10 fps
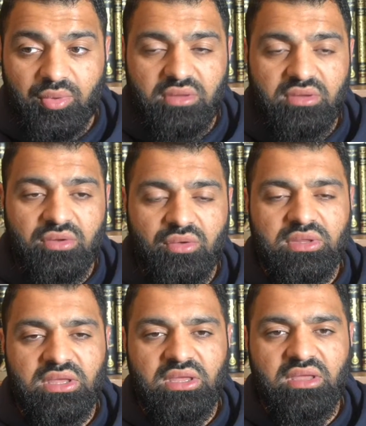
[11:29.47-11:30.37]

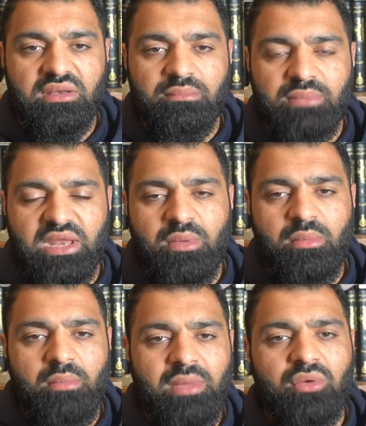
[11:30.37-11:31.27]
The
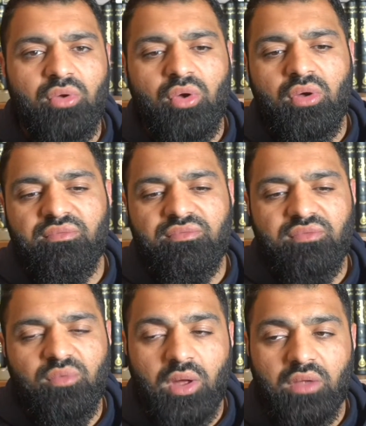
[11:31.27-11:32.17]
minimum amount of
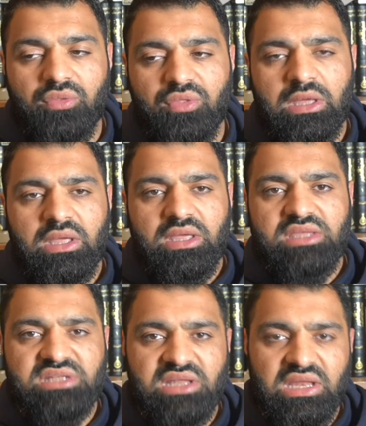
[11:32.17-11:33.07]
wealth
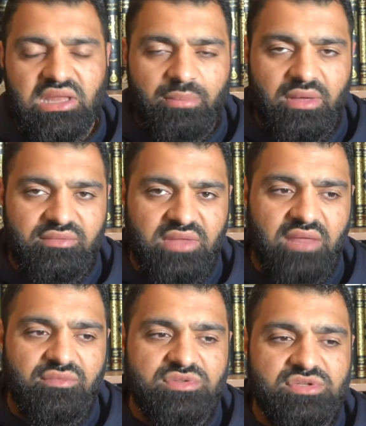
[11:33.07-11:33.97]
is clearly above that level.